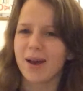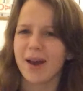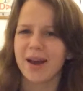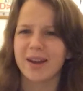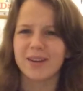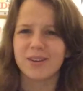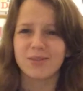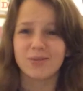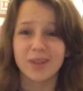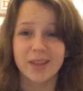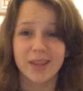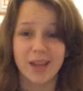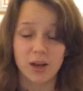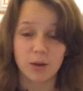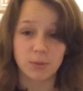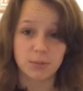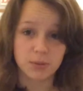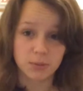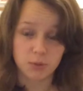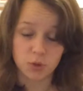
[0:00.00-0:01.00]
and it really
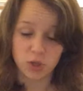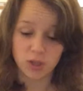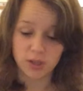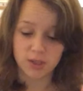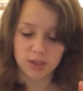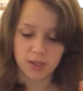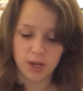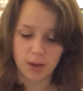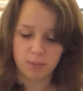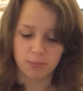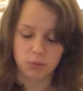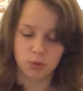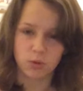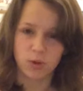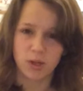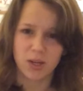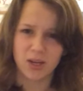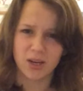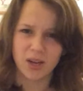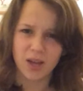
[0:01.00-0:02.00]
helps between the step
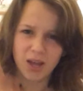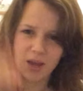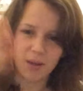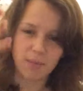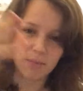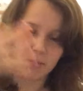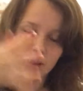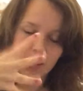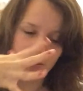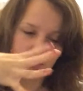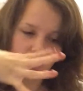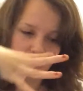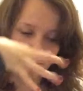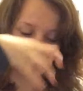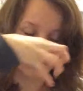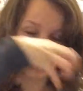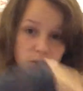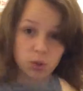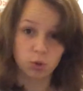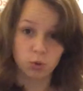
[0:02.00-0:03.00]
between maybe
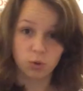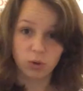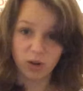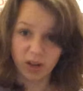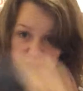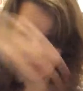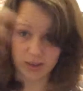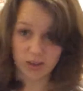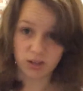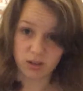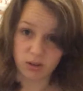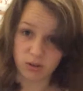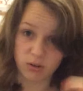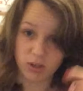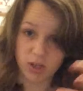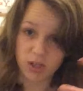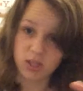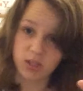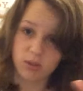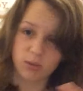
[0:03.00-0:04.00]
school and then
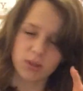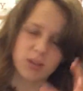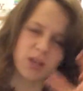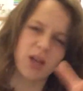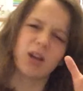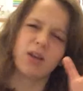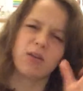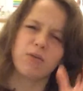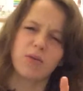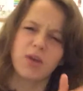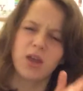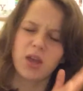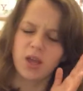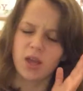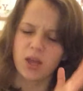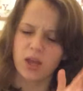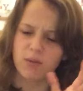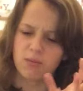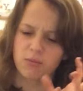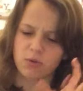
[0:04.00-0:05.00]
uni, so it's kind of
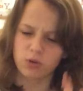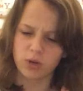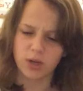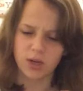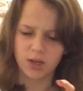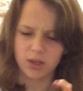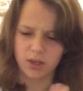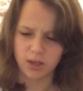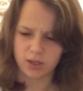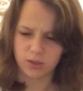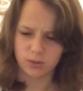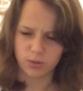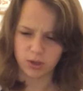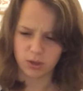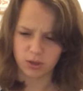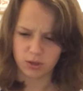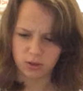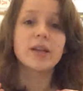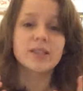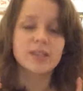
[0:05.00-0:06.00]
in between, and that's quite good.